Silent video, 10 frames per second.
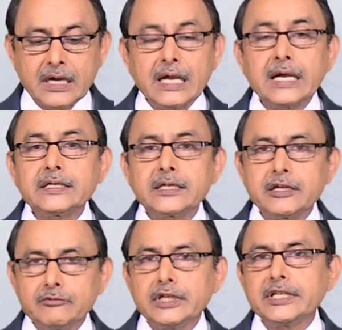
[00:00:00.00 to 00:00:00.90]
at a
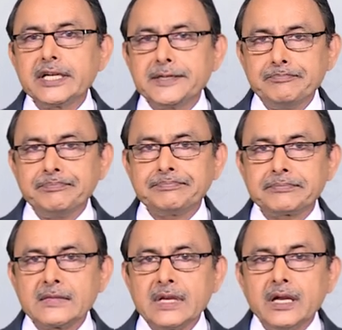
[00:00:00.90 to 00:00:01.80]
given time
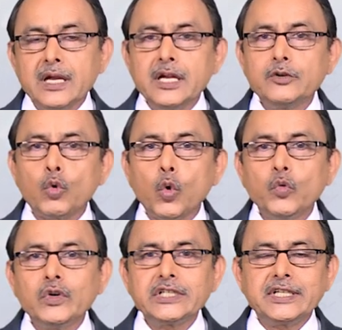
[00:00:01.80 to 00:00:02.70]
and
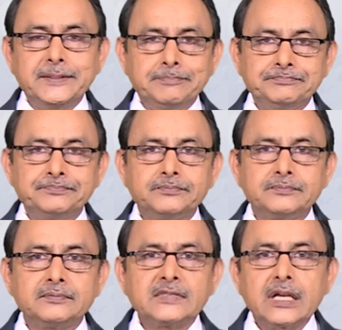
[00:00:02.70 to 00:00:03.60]
over time.
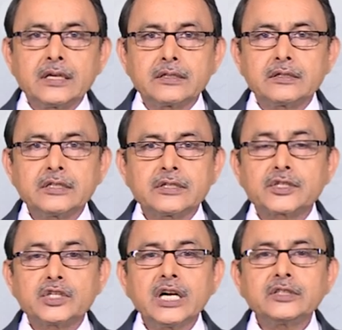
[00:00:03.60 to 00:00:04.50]
This
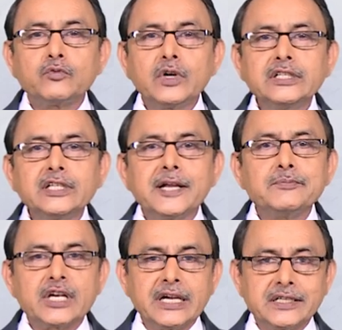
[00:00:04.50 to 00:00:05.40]
is not one
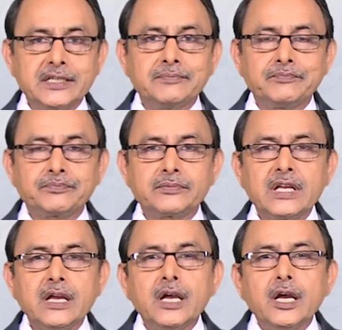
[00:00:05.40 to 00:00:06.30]
time joining.
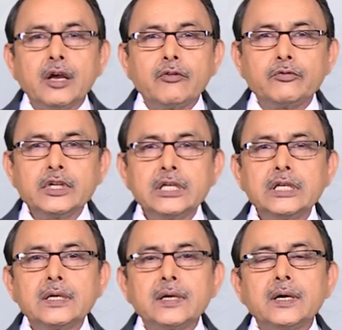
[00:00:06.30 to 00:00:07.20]

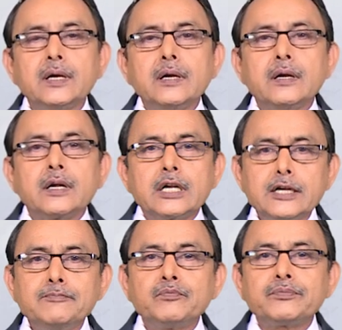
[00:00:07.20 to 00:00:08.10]
We
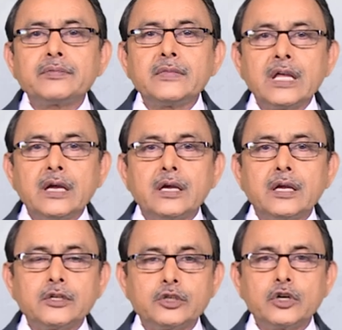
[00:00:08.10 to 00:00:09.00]
come,
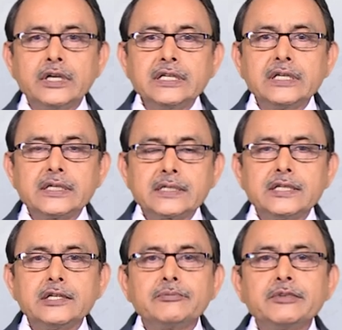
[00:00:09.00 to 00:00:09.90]
join a
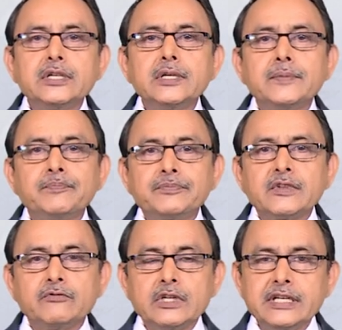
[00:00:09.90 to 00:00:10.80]
COP,
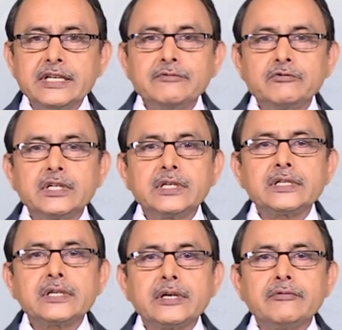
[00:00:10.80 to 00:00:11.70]
we live
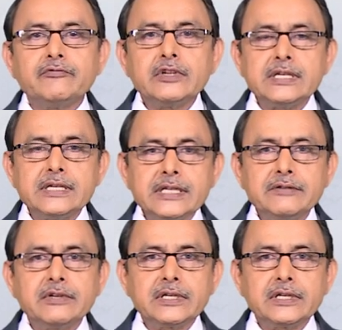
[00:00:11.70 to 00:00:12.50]
there, we leave